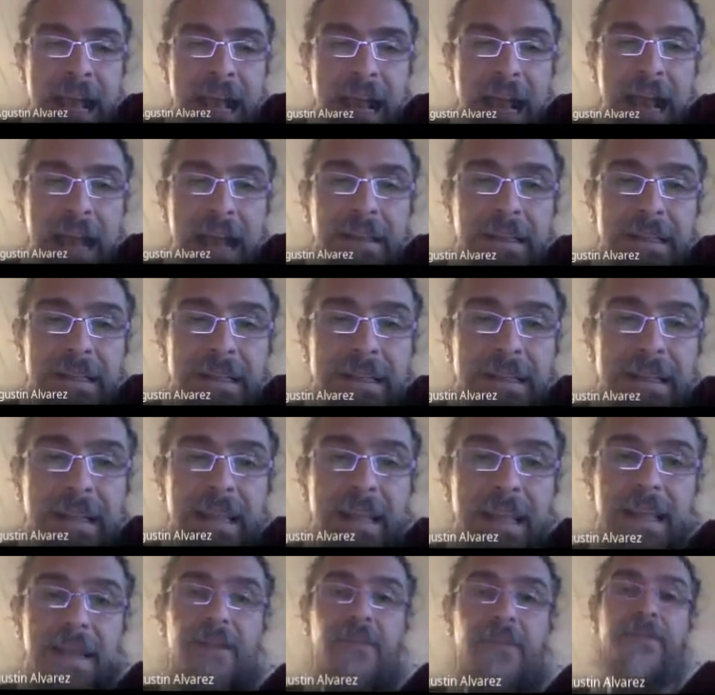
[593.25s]
And
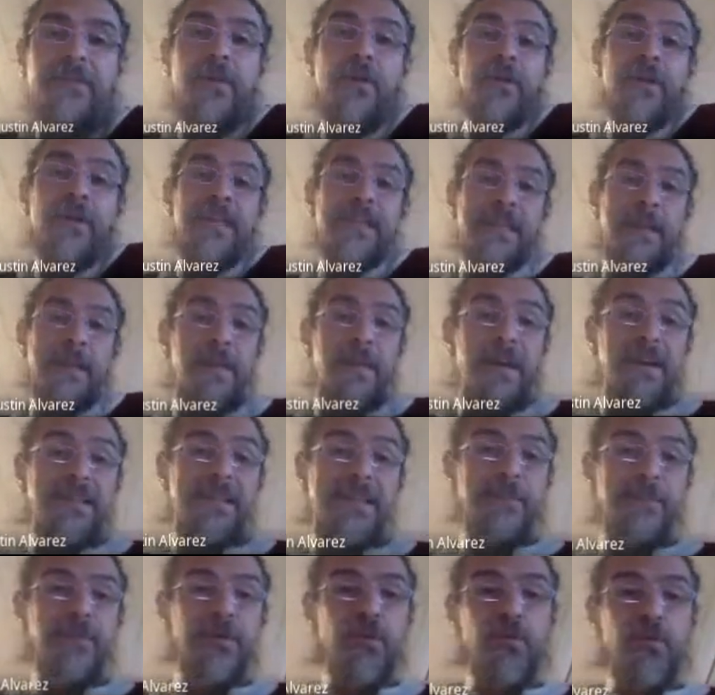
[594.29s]
Of course, it's a very
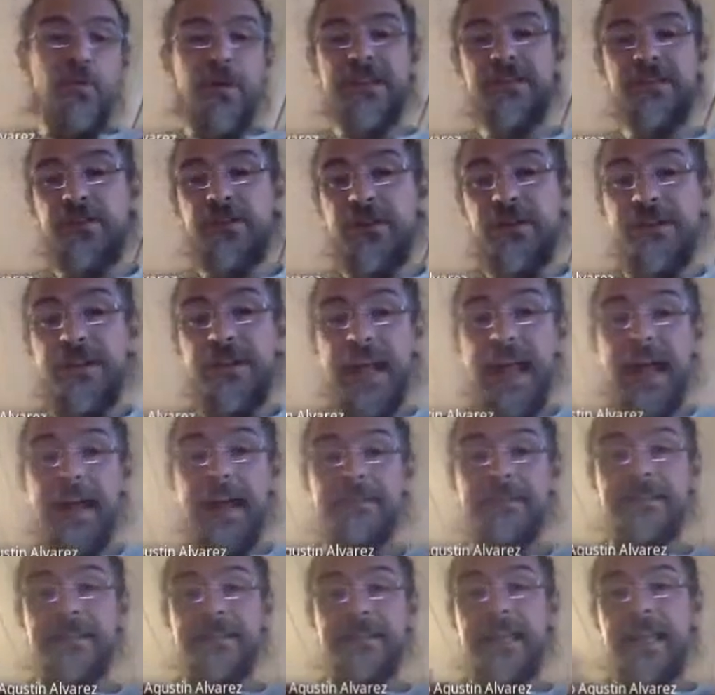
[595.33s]
simple question,
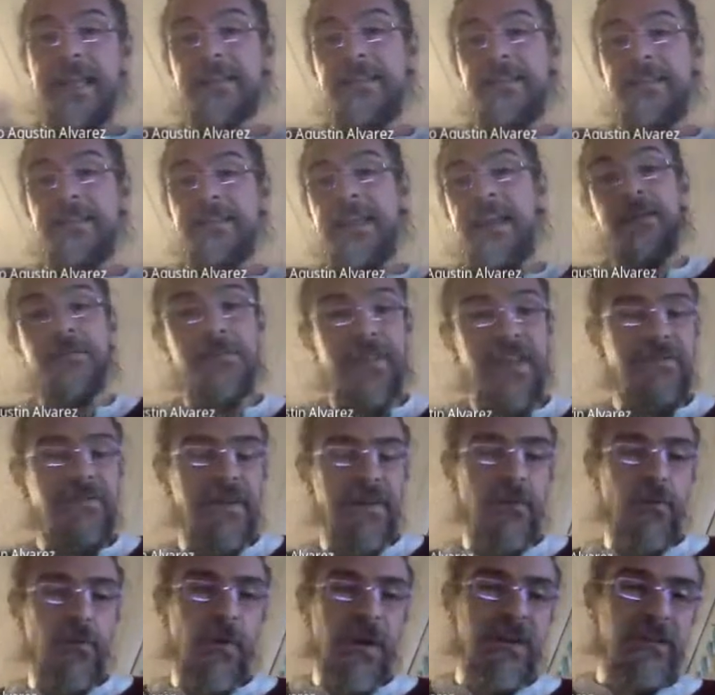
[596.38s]
and there are
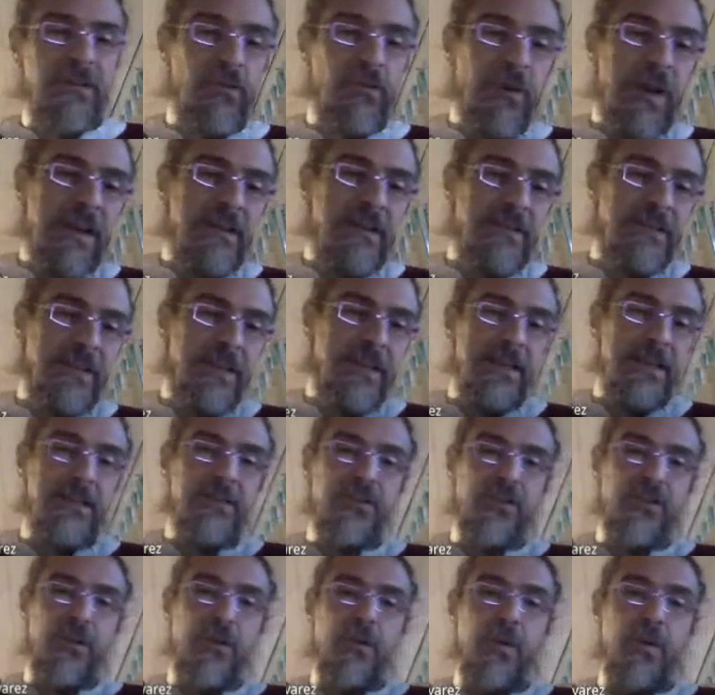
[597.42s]
different ways to answer it.
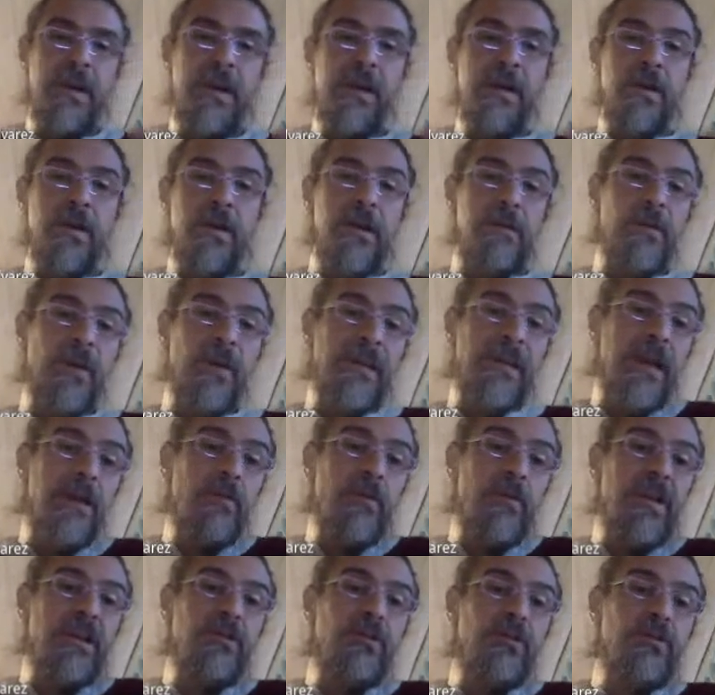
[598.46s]
So what I
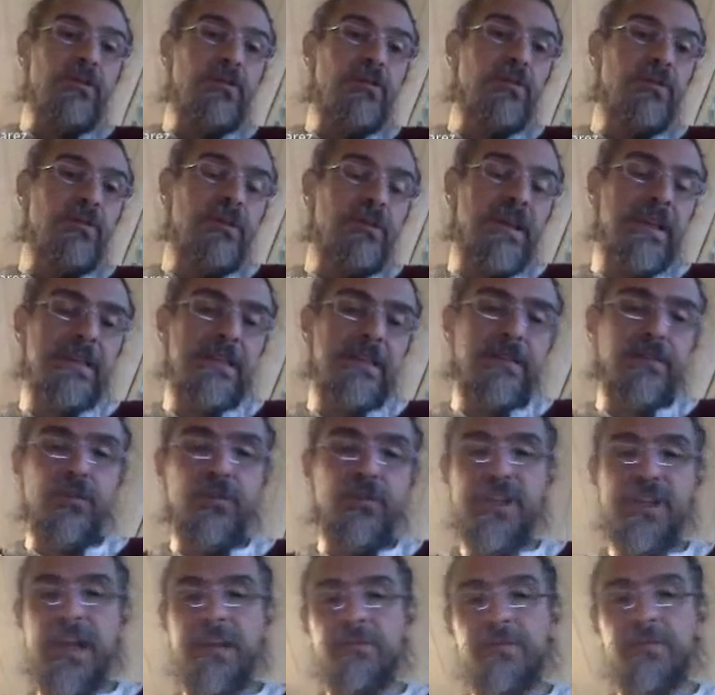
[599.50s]
will do is to
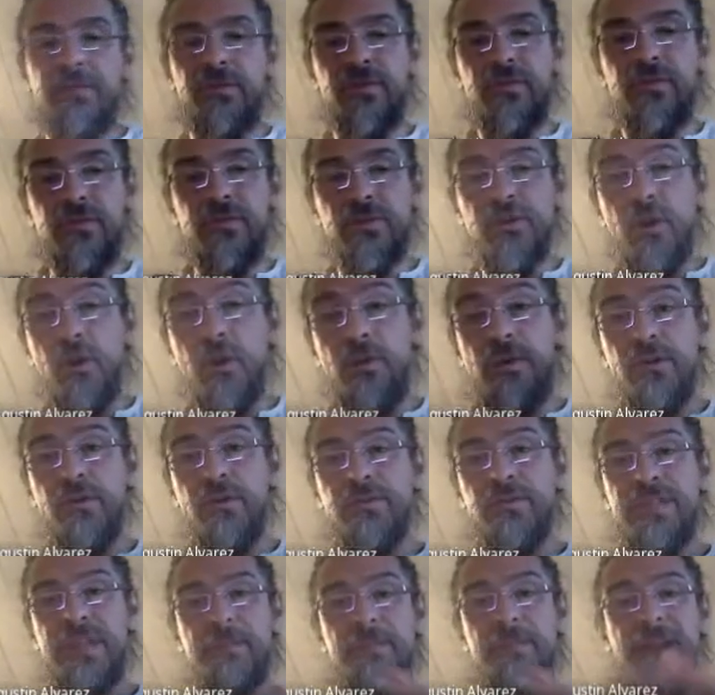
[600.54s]
try to show you
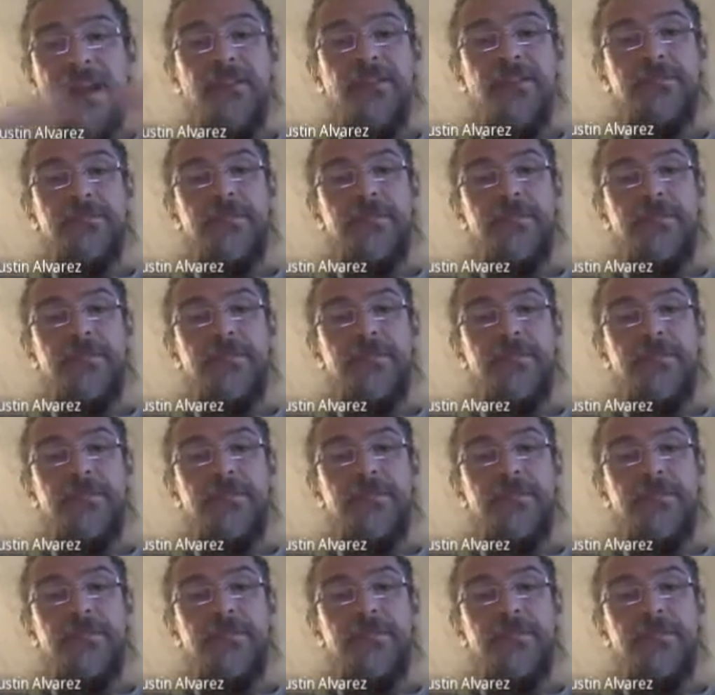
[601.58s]
some kind of